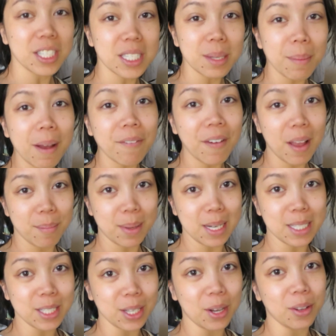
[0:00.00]
Just about five
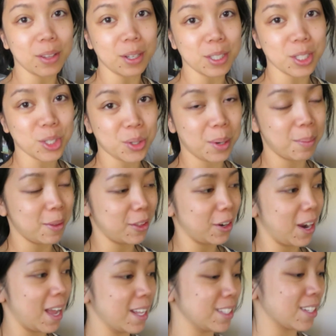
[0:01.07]
minutes ago, they were screaming
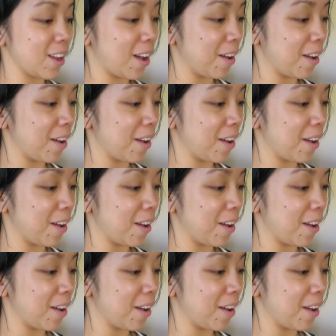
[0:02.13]
their heads